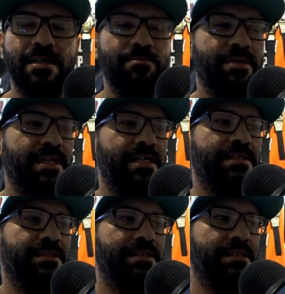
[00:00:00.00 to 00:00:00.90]

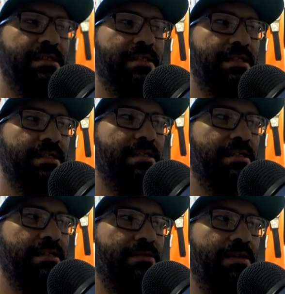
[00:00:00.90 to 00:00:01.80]
Because
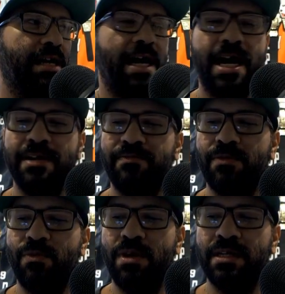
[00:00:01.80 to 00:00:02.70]
I, for
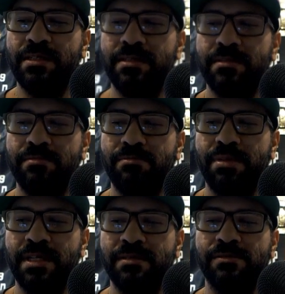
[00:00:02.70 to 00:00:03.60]
one,
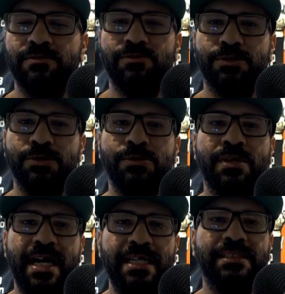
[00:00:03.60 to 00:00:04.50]
being true
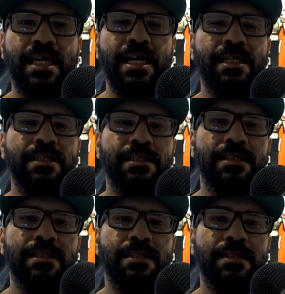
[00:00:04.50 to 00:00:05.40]
raza,
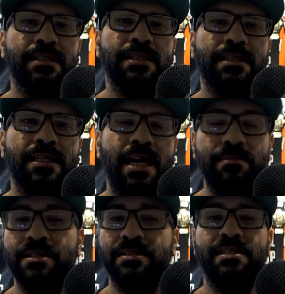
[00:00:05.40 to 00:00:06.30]
I'm
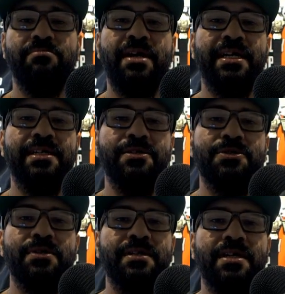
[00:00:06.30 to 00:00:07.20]
going to sit back and
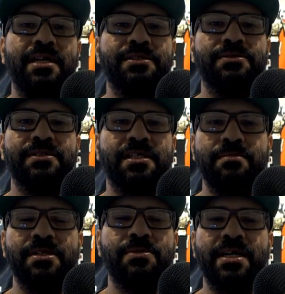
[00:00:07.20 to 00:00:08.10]
enjoy the concert. It's going to
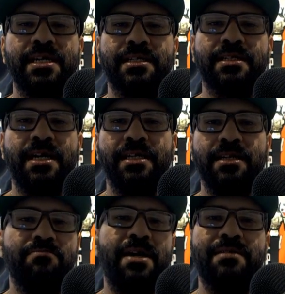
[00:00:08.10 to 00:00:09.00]
be great. I
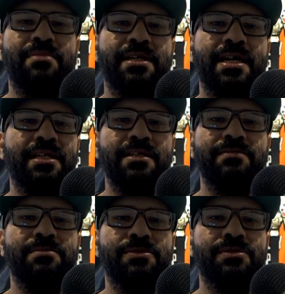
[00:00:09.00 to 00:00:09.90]
love Bad Bunny. I love
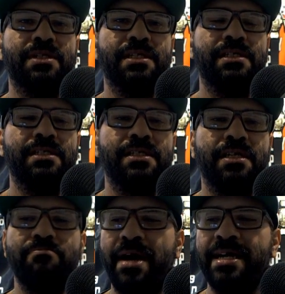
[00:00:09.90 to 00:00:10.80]
his music. He
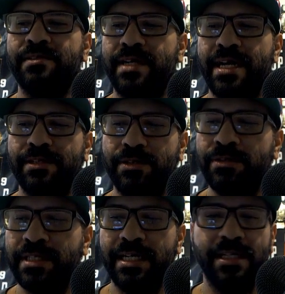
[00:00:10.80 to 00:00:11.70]
bangs
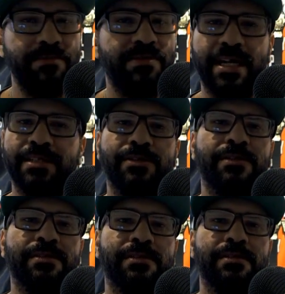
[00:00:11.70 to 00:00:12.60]
reggaeton. I love reggaeton.